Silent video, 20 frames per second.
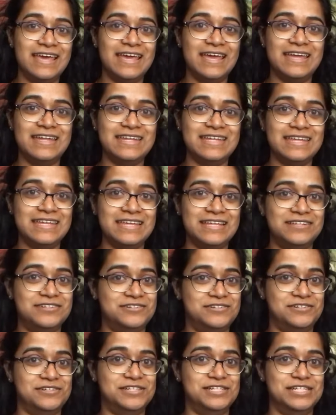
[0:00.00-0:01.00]
any
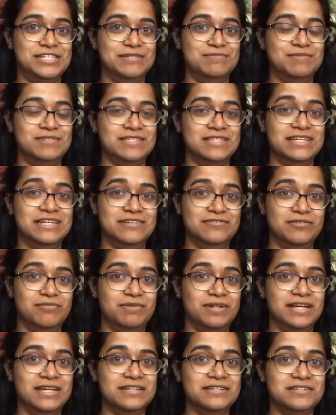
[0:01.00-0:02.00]
internships that I've
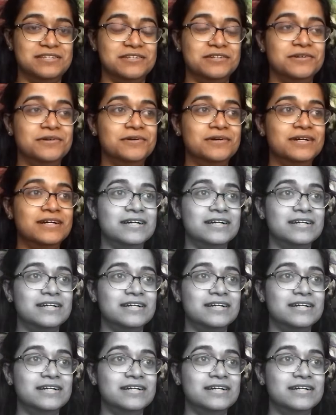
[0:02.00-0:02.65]
applied to.